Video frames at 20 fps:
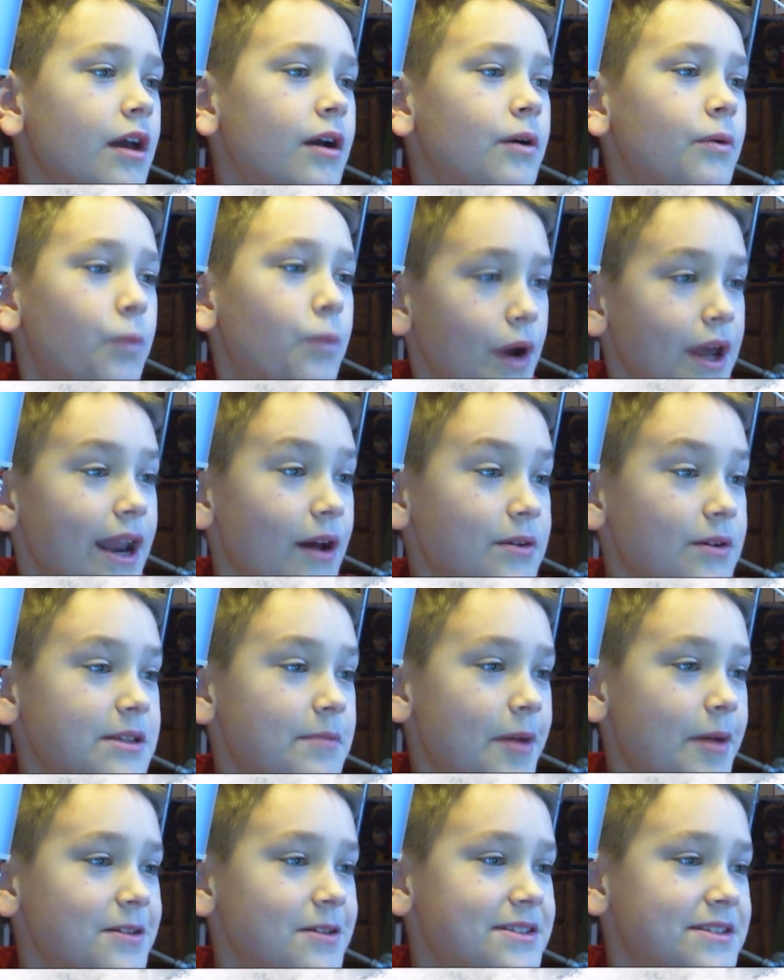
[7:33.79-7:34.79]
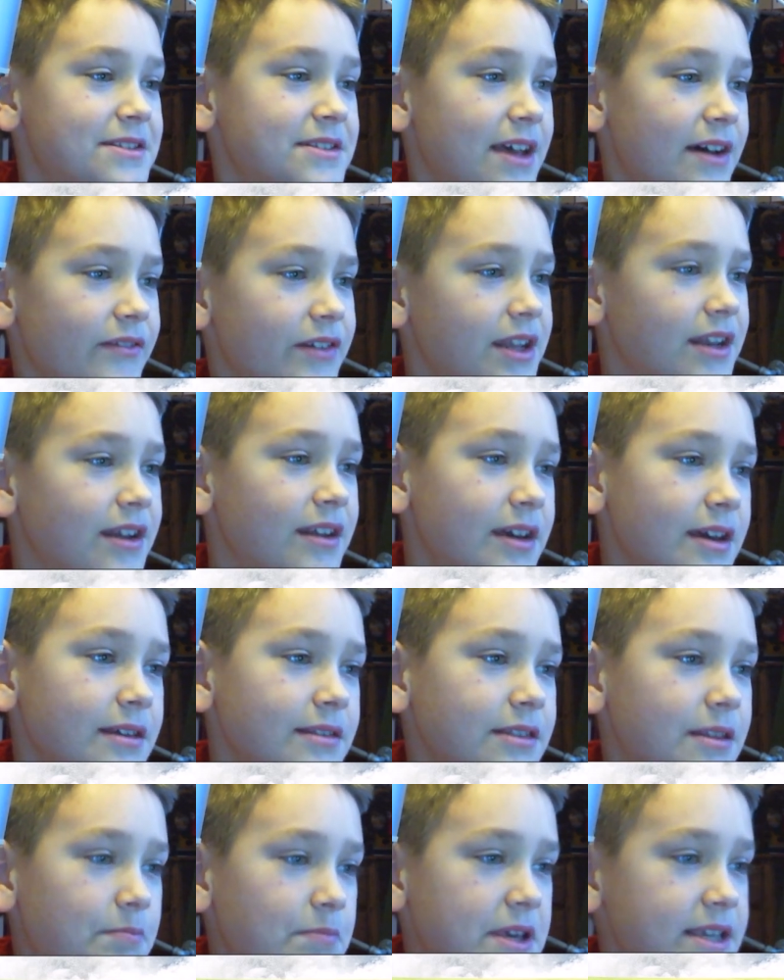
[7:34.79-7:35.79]
when I was about seven,
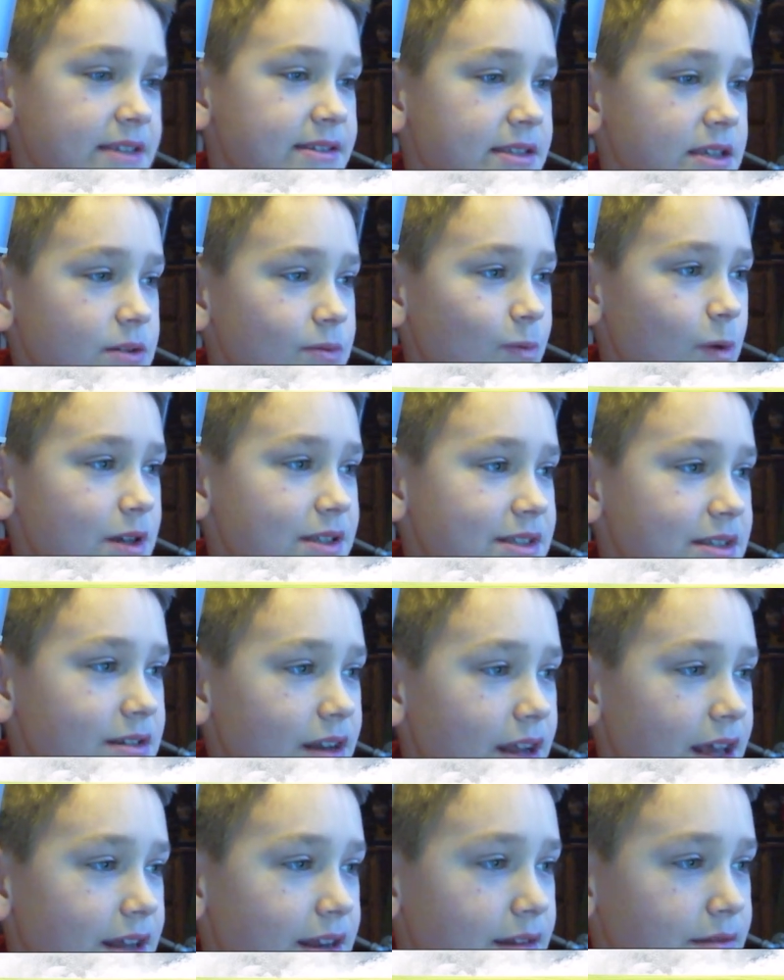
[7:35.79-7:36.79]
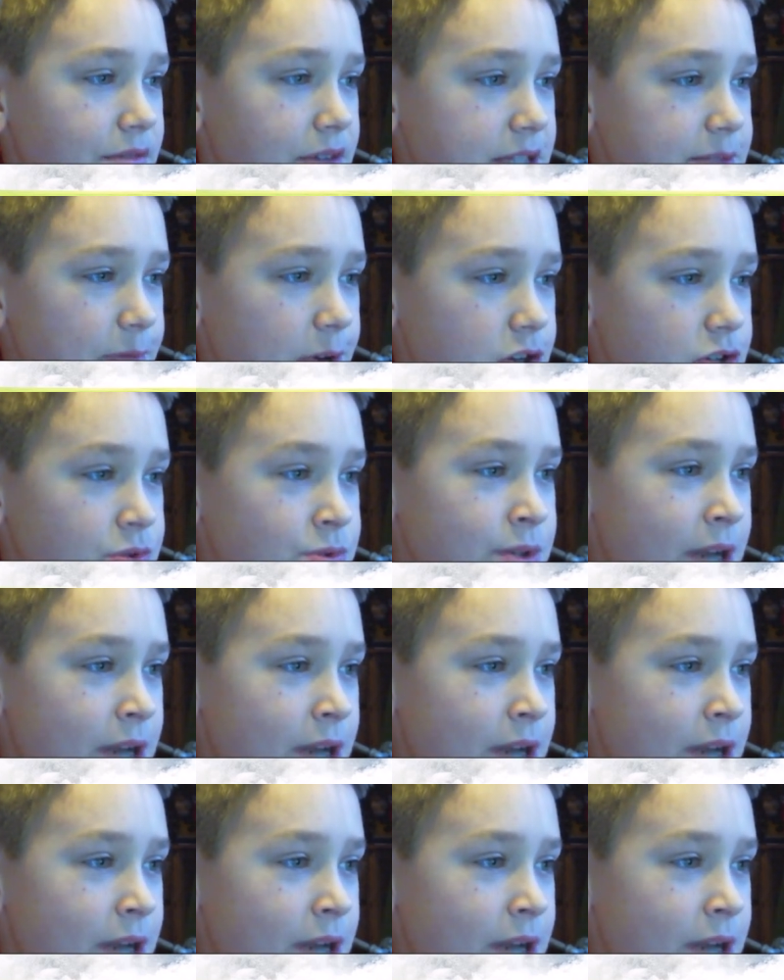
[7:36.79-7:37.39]
the PC wasn't anything special.